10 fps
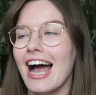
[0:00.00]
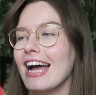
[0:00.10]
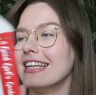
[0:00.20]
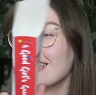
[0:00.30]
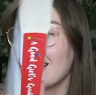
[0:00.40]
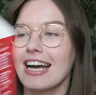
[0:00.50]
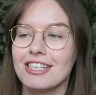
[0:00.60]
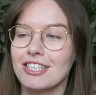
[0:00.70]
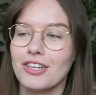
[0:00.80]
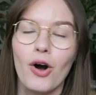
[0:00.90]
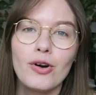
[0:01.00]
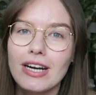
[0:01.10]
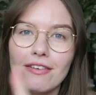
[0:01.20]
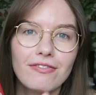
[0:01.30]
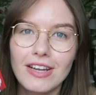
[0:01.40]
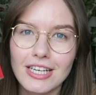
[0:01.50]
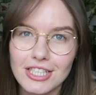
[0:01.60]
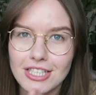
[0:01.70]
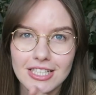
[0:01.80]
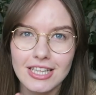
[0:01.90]
and again, she already
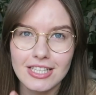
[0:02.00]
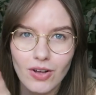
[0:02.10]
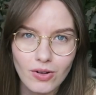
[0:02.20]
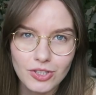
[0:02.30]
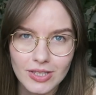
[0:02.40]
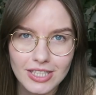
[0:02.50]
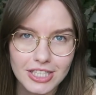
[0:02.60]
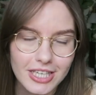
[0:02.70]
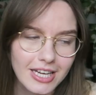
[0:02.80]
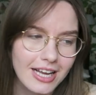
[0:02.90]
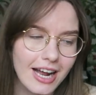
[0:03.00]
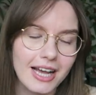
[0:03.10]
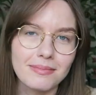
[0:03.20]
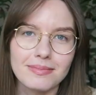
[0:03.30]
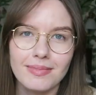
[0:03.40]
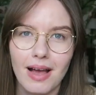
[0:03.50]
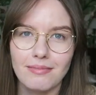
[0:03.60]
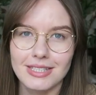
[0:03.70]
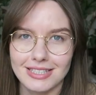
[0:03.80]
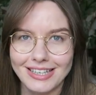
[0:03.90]
finished this whole trilogy and I'm
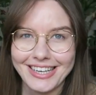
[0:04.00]
I'm still